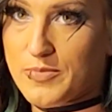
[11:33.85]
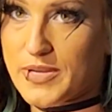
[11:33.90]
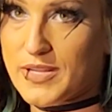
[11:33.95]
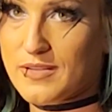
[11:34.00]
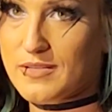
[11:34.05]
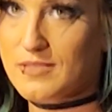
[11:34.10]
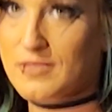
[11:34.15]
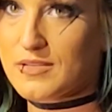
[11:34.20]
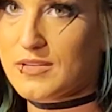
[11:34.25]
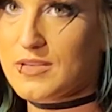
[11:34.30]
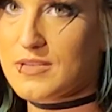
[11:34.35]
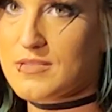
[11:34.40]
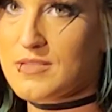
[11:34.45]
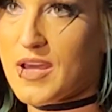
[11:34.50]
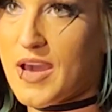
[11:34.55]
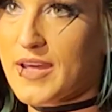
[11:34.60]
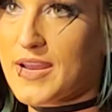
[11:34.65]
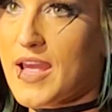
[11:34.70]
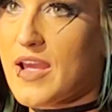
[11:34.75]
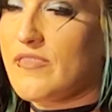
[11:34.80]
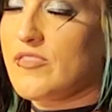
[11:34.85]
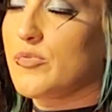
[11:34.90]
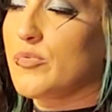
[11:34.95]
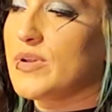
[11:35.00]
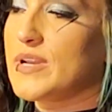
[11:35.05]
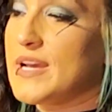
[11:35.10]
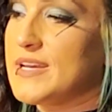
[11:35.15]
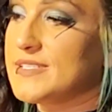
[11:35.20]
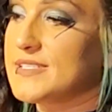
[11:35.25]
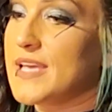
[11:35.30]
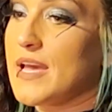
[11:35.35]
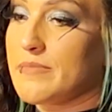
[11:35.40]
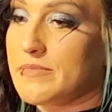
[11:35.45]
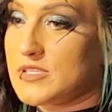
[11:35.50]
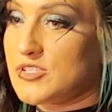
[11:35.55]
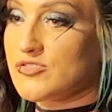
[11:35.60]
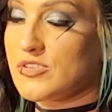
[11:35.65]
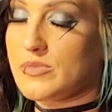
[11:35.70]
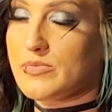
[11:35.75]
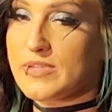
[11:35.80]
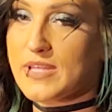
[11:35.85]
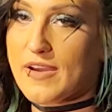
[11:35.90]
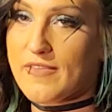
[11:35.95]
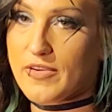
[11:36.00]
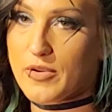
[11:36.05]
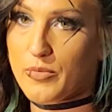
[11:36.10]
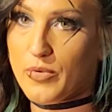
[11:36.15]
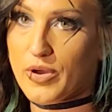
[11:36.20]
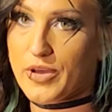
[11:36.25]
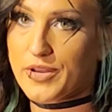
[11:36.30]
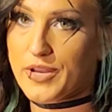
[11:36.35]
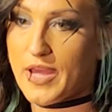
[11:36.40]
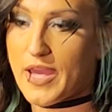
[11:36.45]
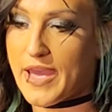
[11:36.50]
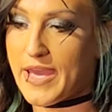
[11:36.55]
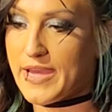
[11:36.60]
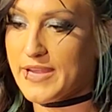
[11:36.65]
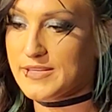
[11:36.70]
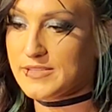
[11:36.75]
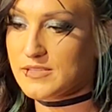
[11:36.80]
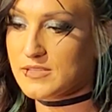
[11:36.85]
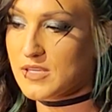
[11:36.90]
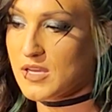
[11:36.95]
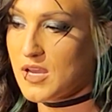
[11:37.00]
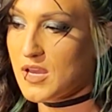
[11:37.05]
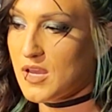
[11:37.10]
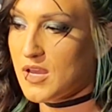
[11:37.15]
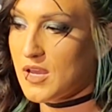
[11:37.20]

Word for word: But not everyone has chemistry with everyone, and